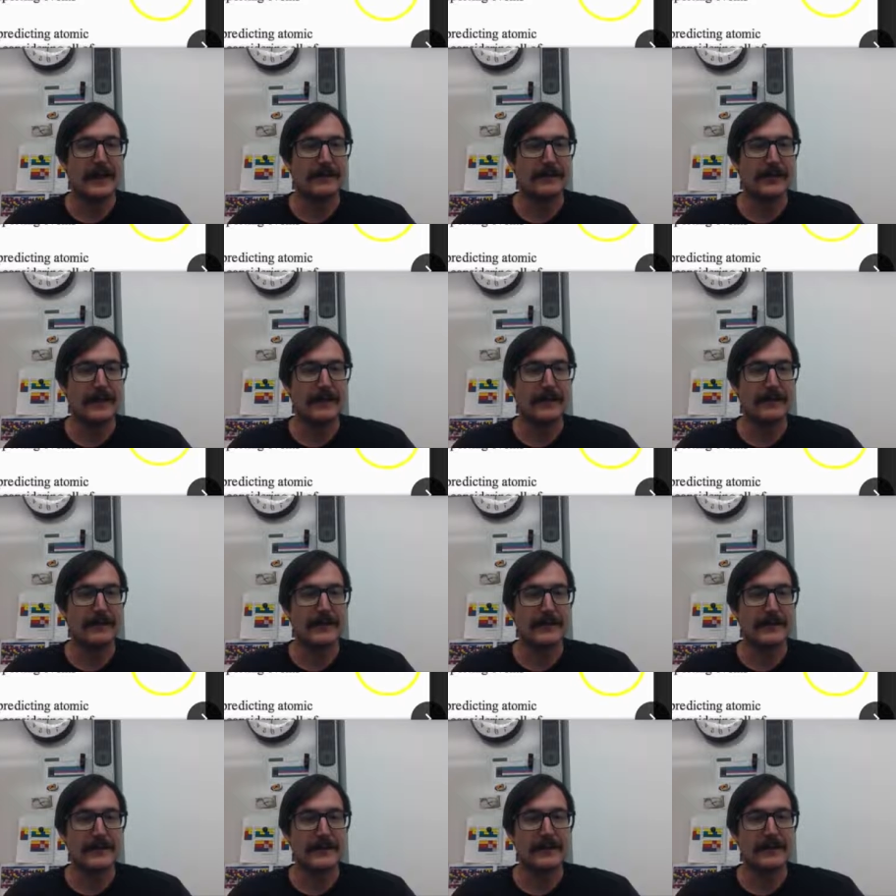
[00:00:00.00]
There's a lot
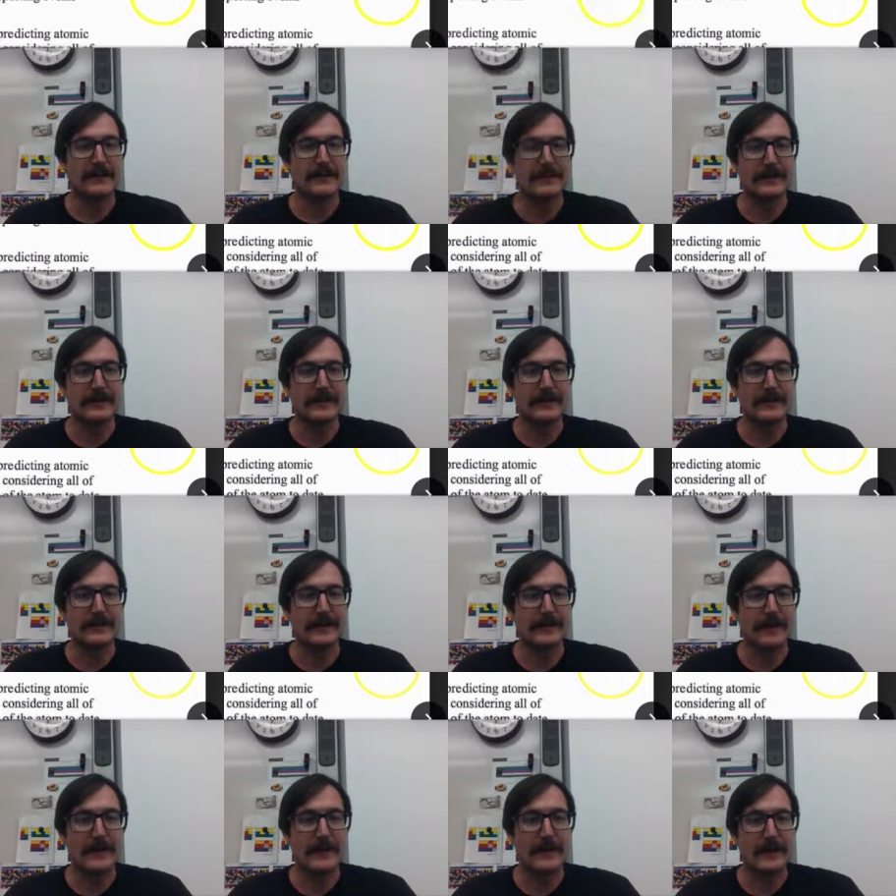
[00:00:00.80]
of
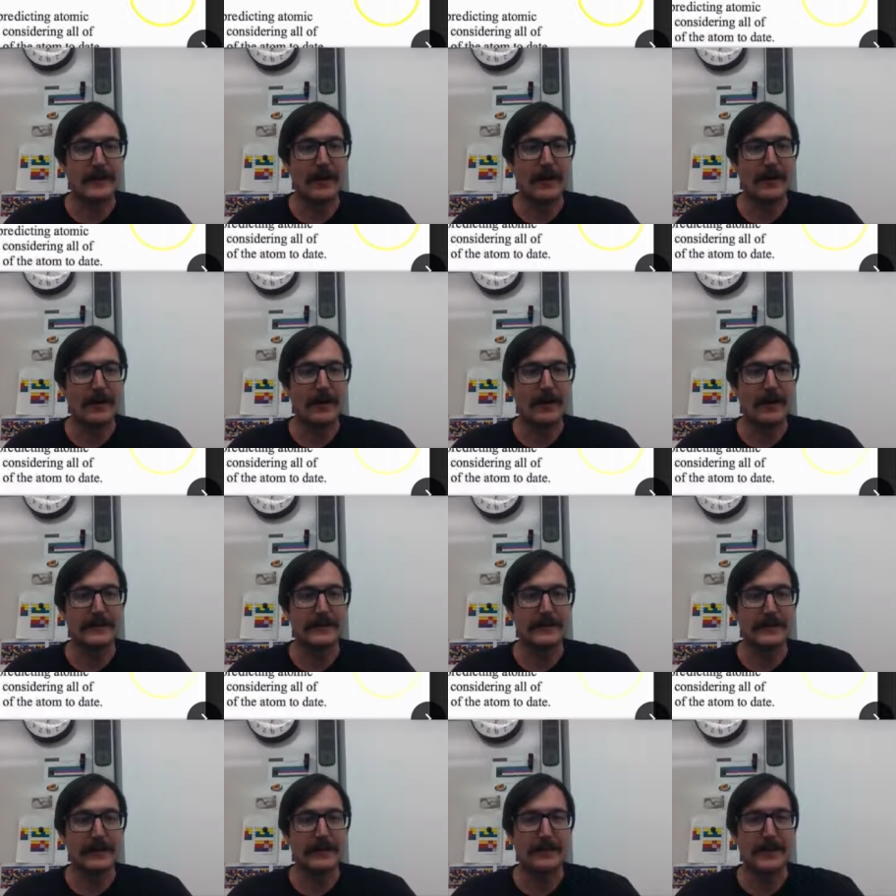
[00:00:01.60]
uncertainty in what the
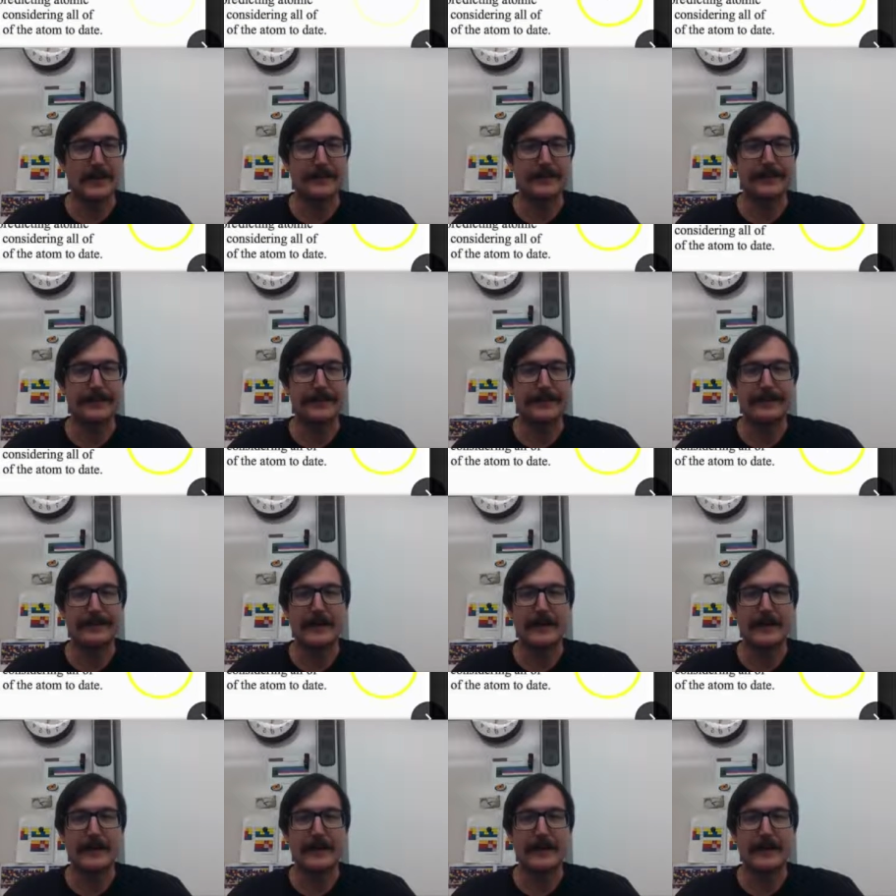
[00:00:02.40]
outcome is going to be.